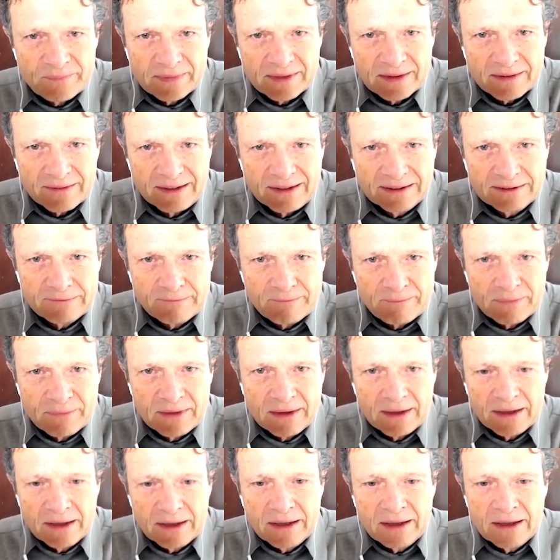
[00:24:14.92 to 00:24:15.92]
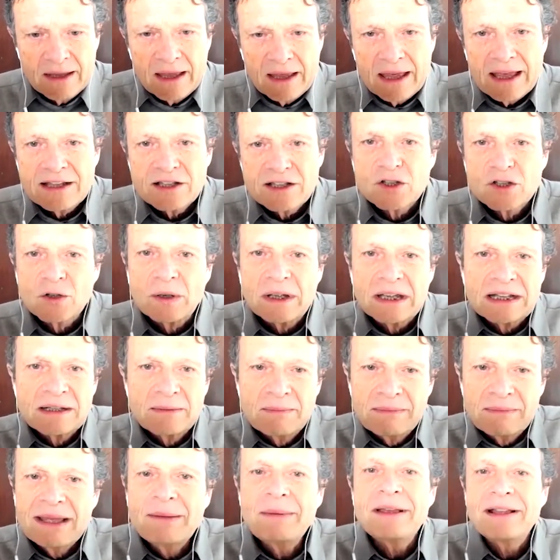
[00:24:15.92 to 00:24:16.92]
right? And so it
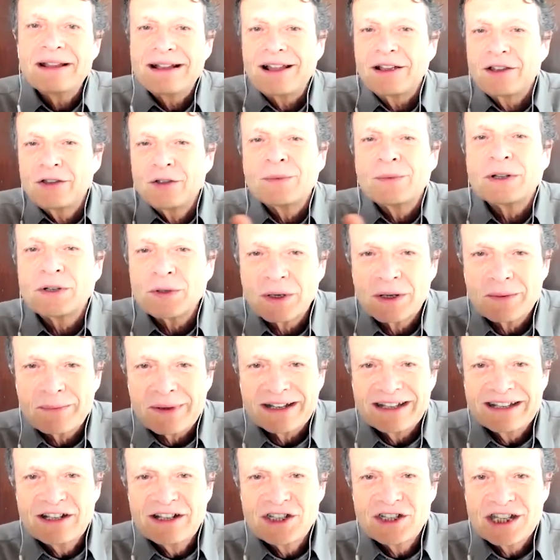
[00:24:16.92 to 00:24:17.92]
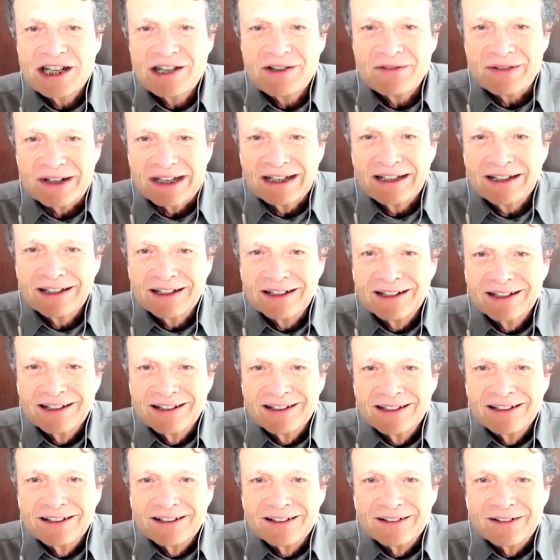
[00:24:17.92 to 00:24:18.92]
may be like you were talking about engineering.
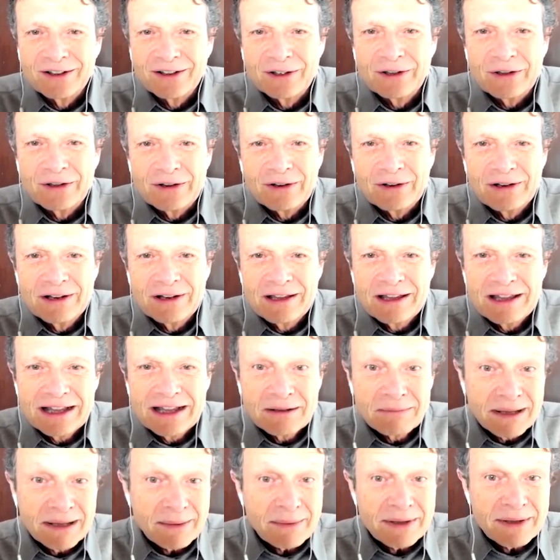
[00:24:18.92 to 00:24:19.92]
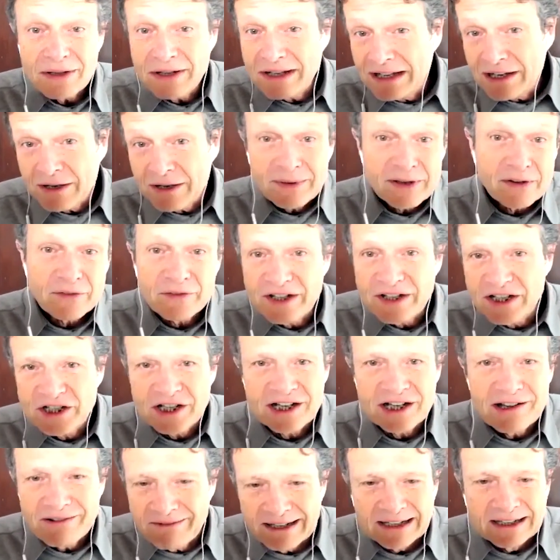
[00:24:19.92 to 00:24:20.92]
Yeah. it may be you need a bit of
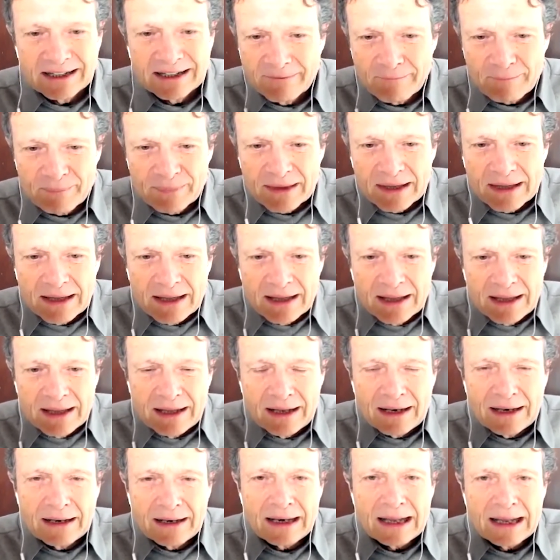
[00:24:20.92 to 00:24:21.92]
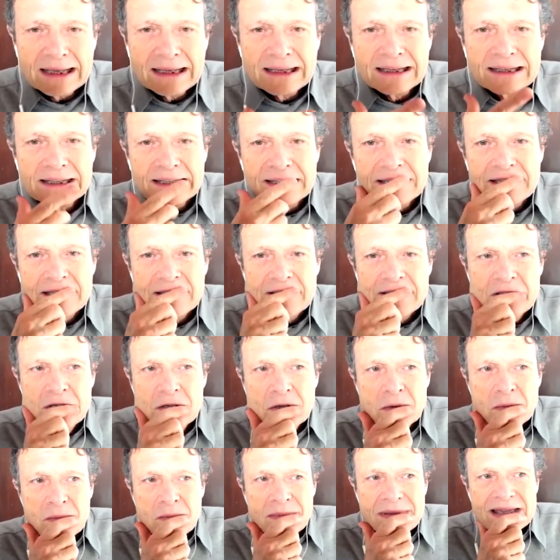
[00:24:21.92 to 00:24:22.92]
engineering. Like
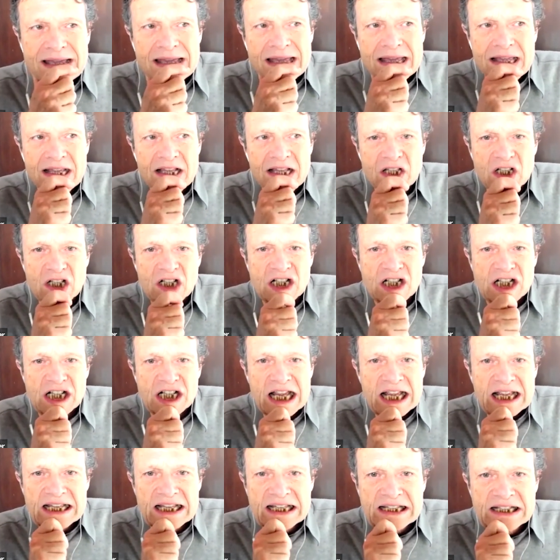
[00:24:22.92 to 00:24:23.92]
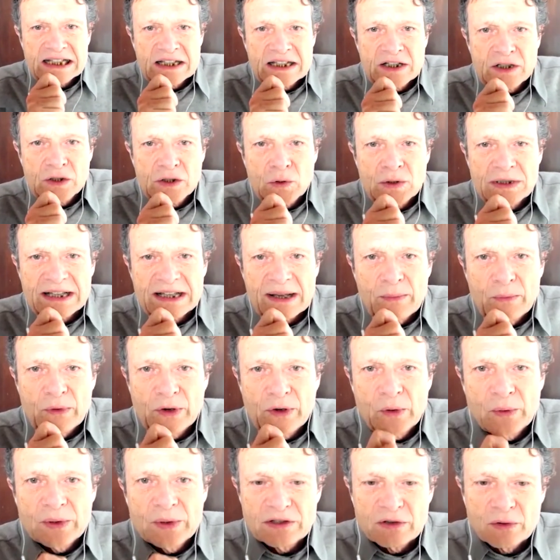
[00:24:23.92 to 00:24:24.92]
you may suggest to someone
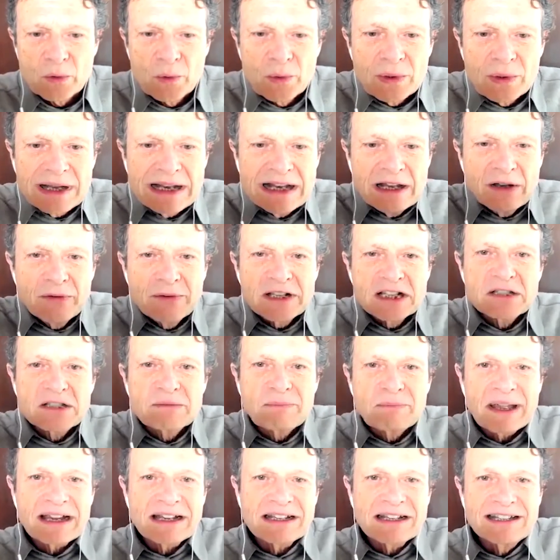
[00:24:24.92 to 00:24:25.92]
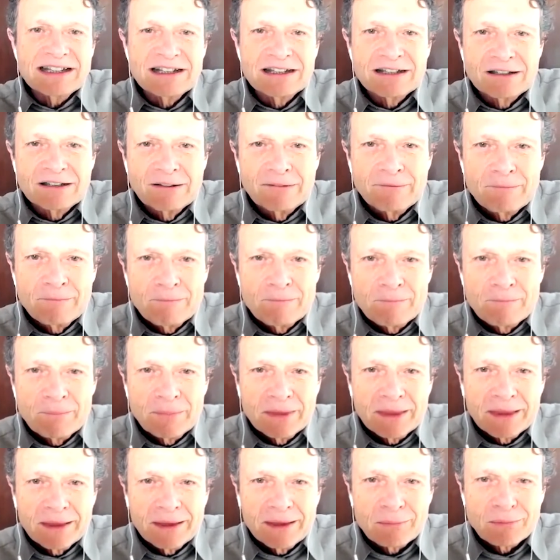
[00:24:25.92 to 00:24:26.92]
who is a really respected
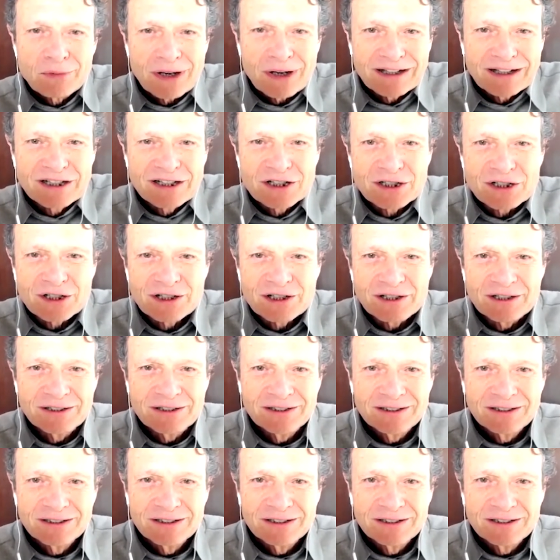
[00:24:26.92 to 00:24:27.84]
practitioner